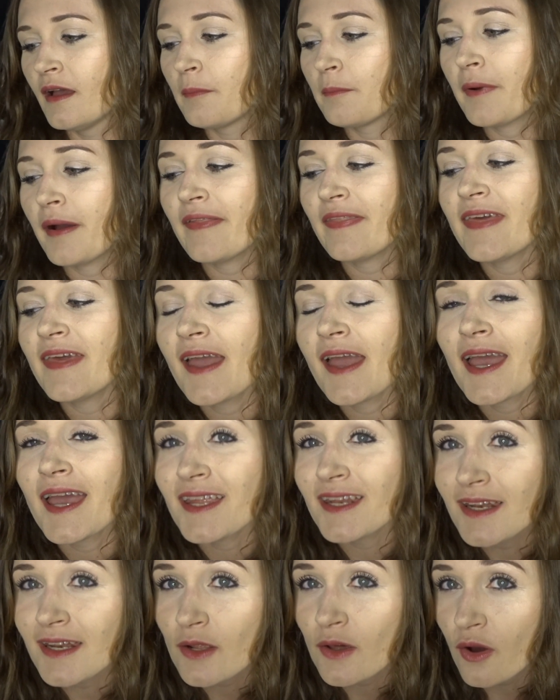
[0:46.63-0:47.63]
By the
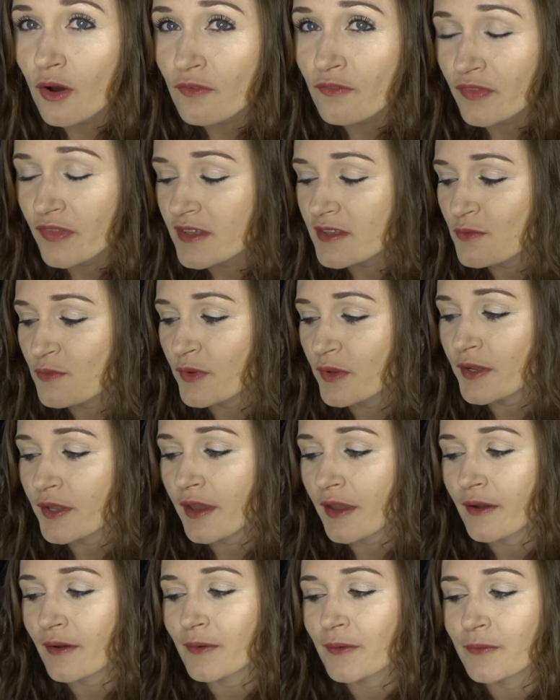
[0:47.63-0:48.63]
end of this
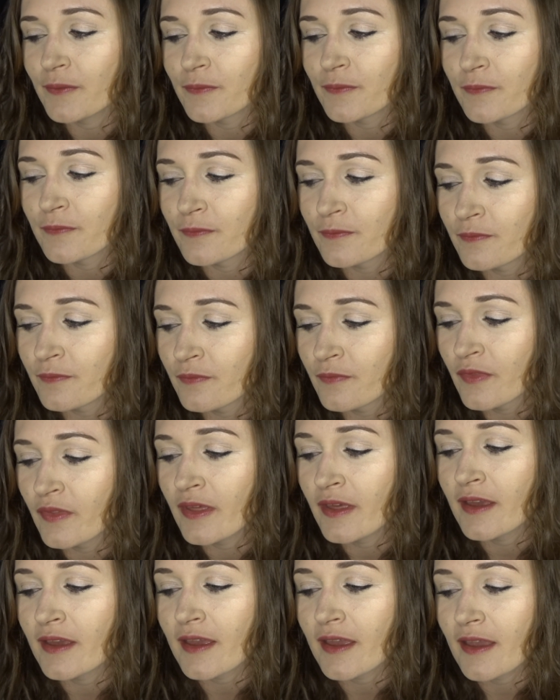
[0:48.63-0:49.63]
video,
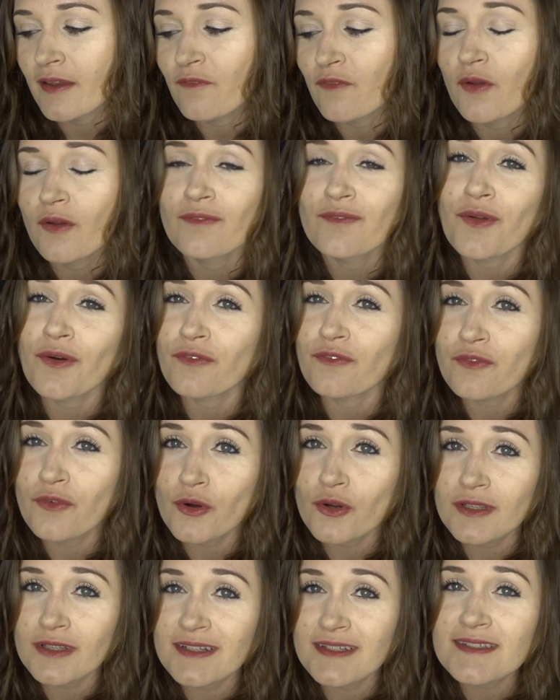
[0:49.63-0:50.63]
if you have not
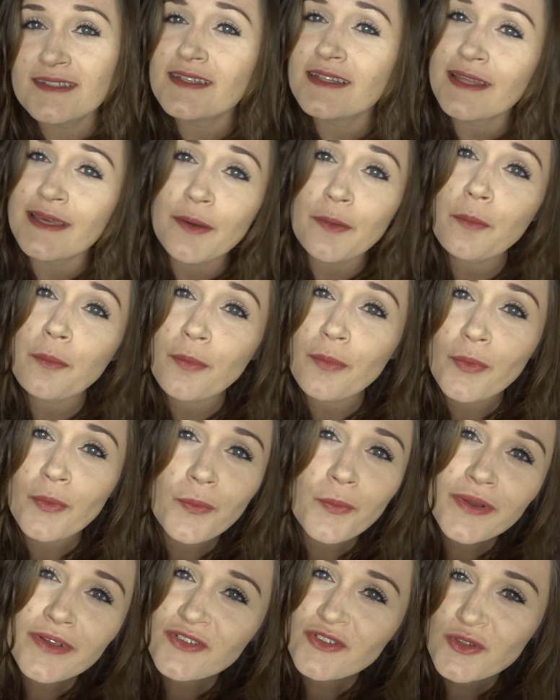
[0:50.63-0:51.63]
fallen asleep,
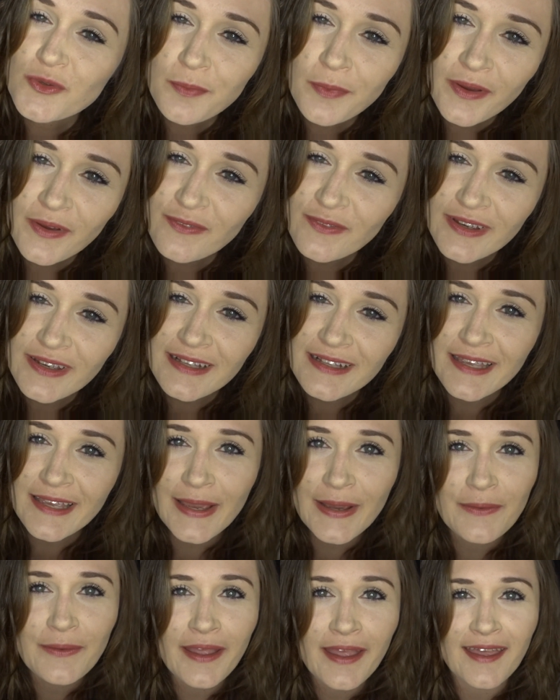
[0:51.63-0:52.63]
which is
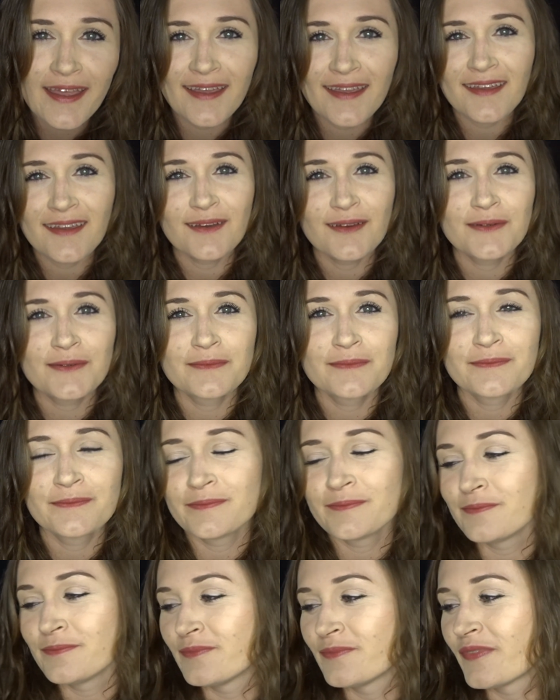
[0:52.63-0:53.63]
perfectly okay,
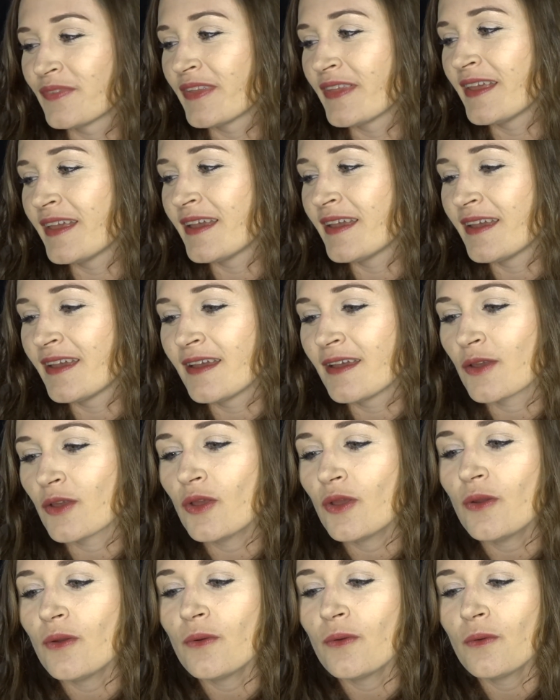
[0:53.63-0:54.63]

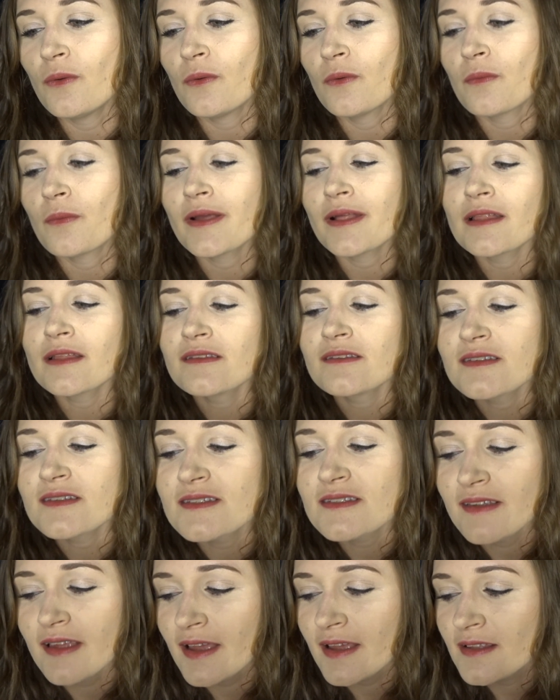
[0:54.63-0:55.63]
you will
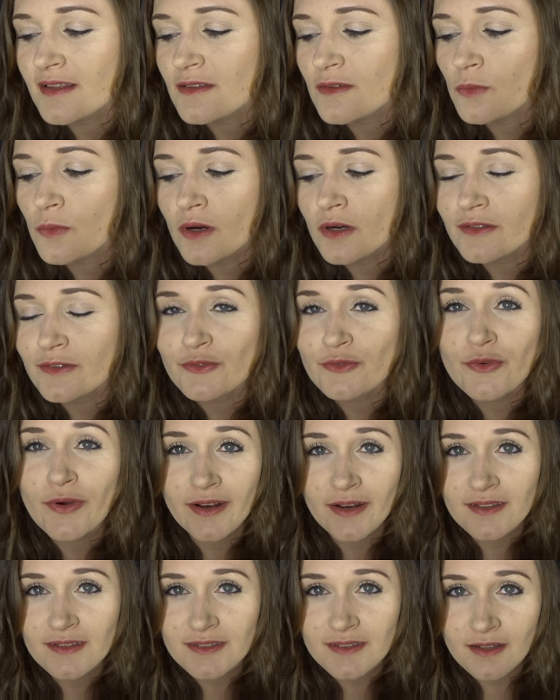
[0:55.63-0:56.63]
understand what
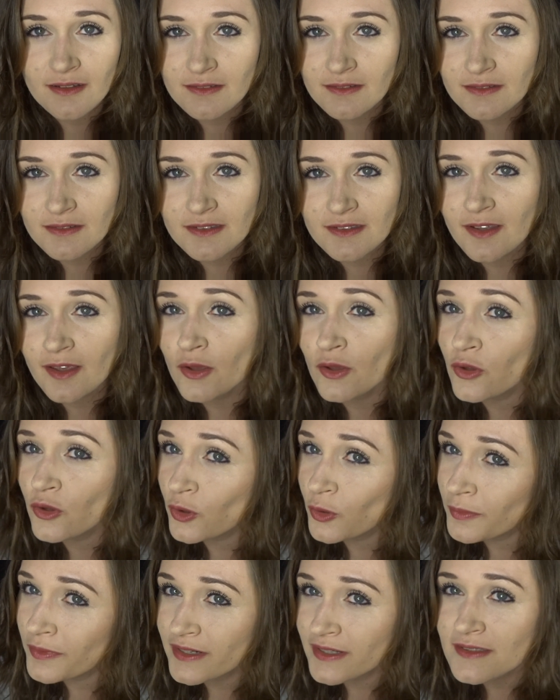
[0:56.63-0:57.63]
Renaissance
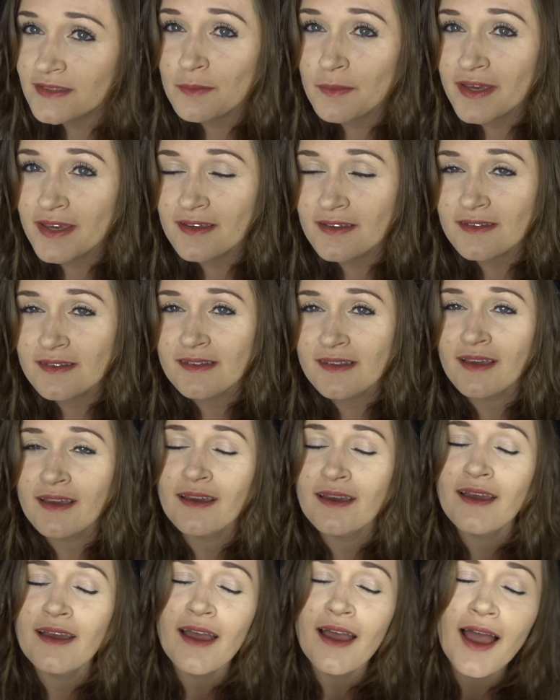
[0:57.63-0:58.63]
humanism is,
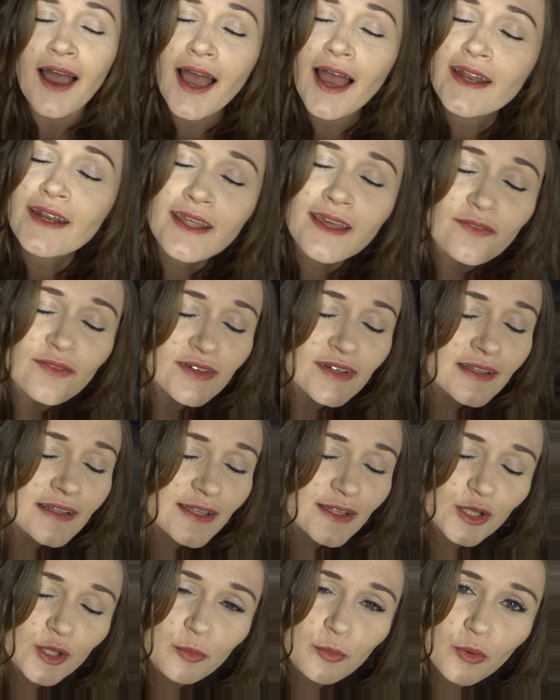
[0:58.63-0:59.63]
and even a
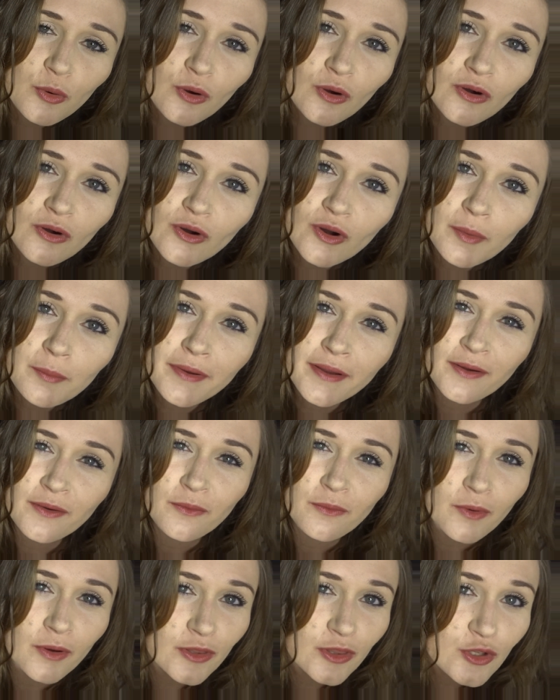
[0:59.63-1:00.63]
little more about
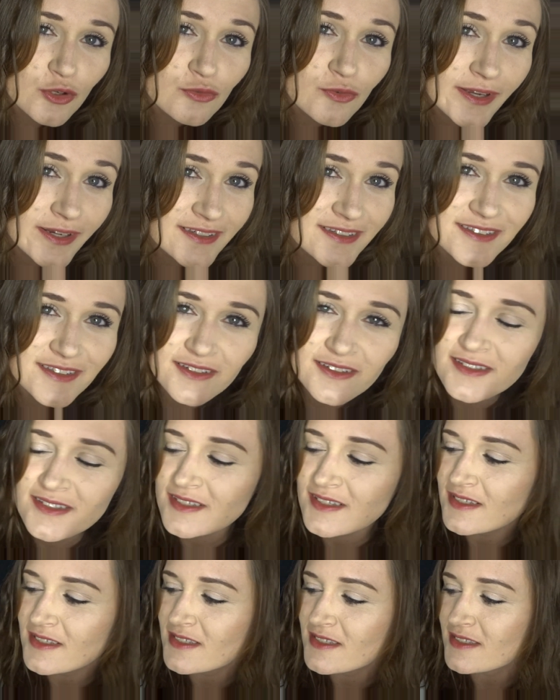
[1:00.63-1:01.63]
what the
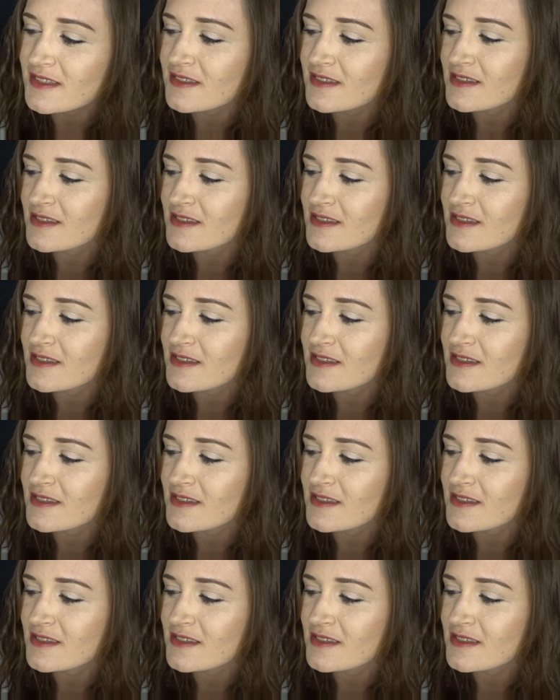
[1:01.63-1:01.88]
Renaissance is,